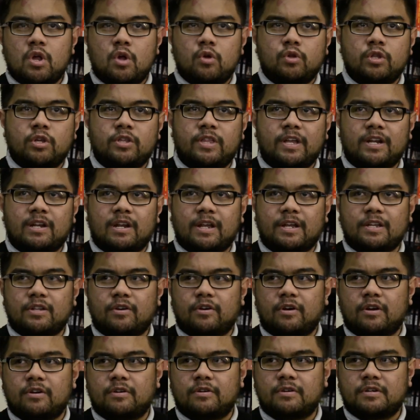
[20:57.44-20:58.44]
Do you think like
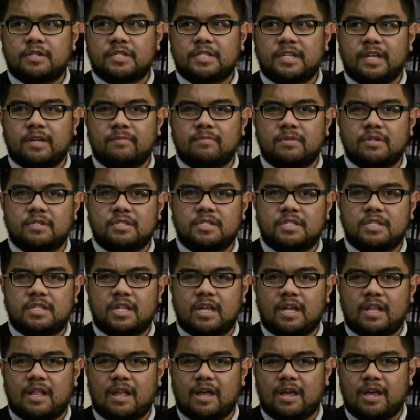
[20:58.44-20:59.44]
there are other stigmas
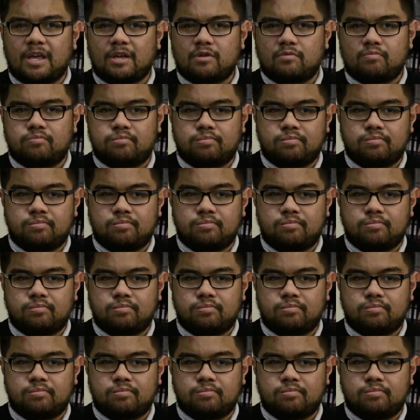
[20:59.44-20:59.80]
that